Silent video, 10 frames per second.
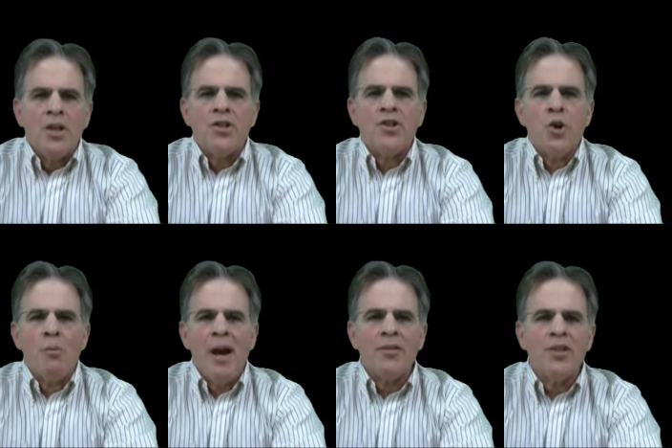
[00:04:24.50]
See your
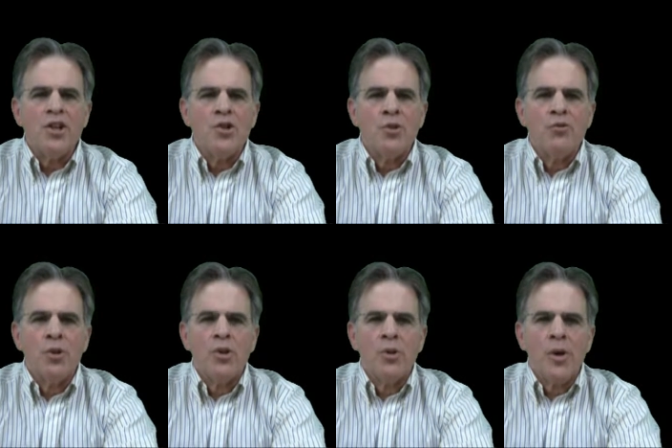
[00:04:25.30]
math teacher
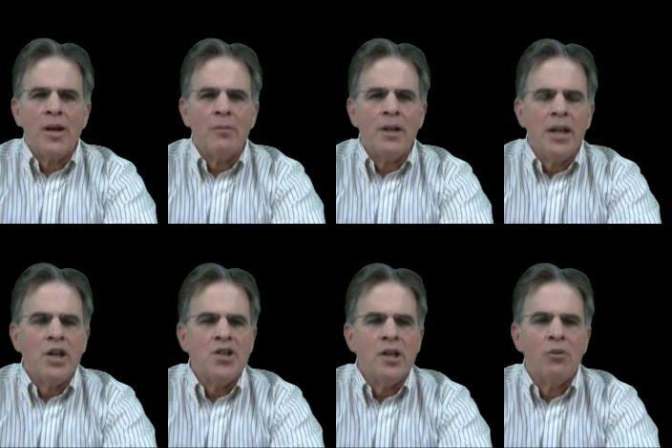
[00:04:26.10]
for their
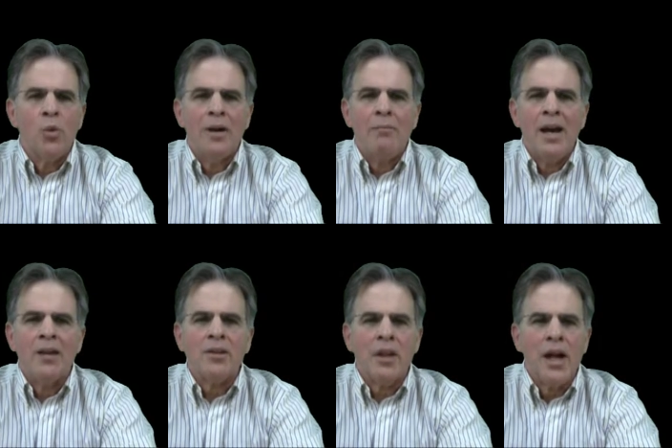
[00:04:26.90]
recommendation of what
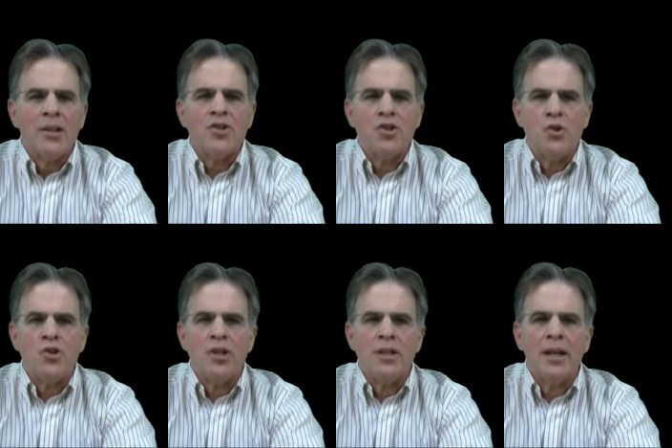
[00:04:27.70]
math class you
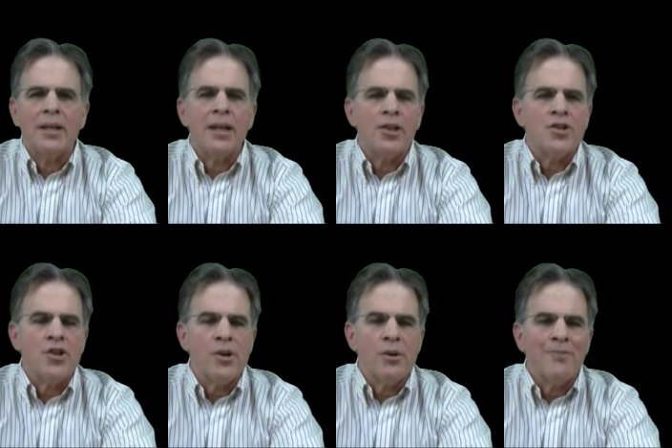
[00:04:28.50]
should take
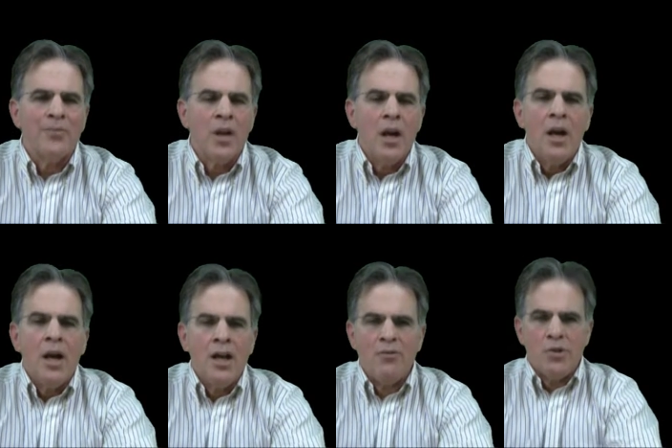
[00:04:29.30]
next year
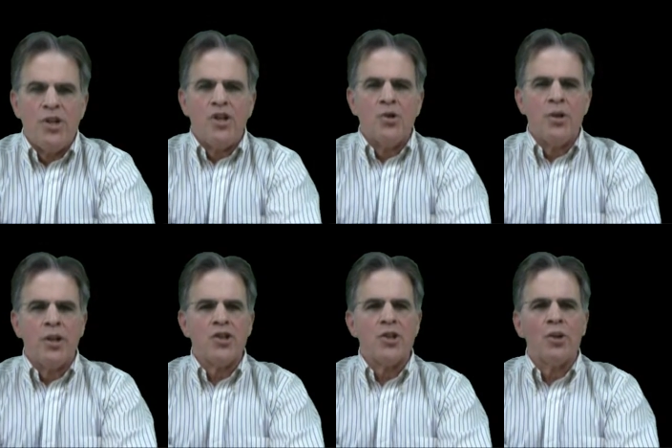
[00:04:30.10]
and have your teacher
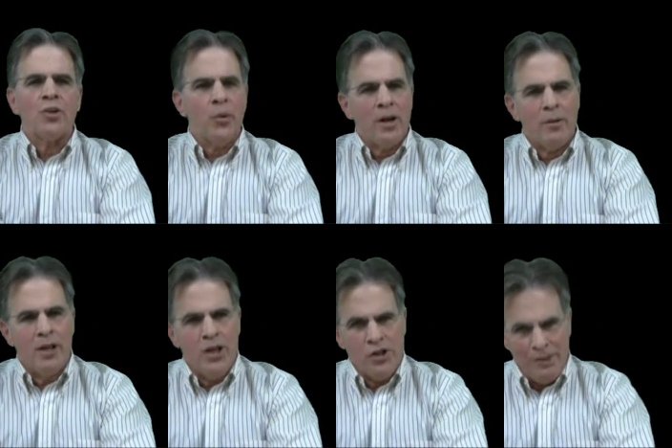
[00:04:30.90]
initial the
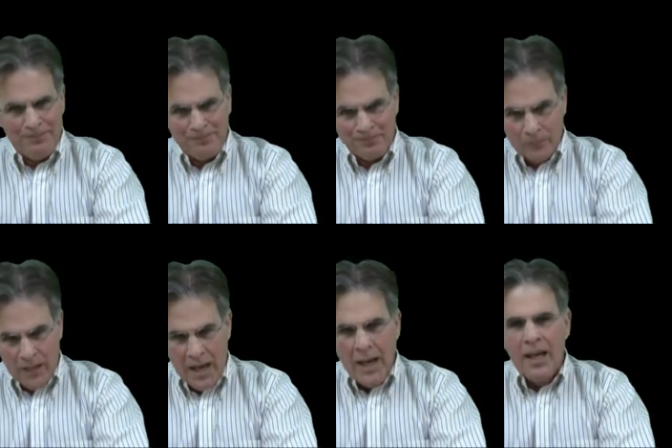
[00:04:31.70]
recommendation.
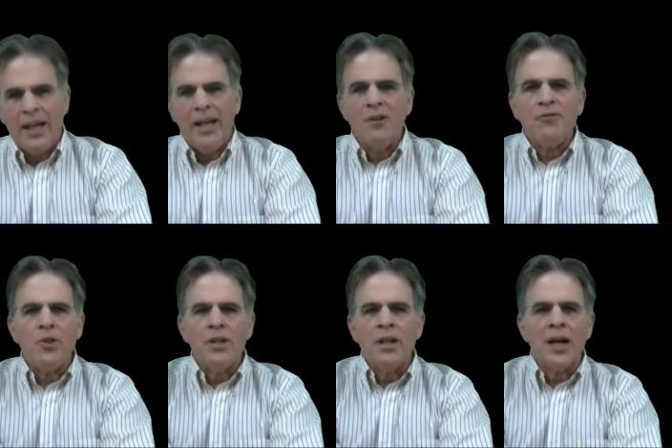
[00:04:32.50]
If
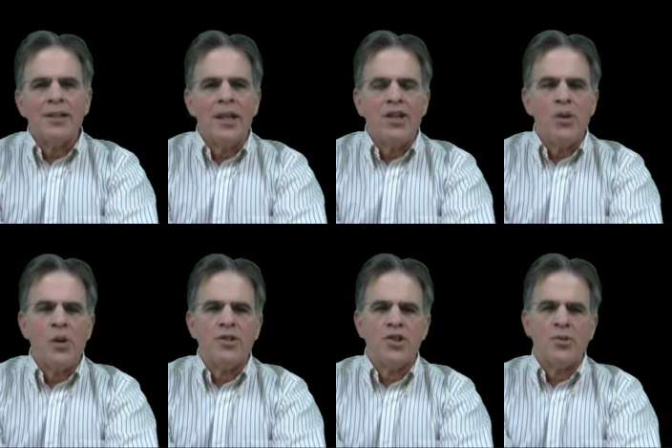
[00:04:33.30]
you did not take U.S.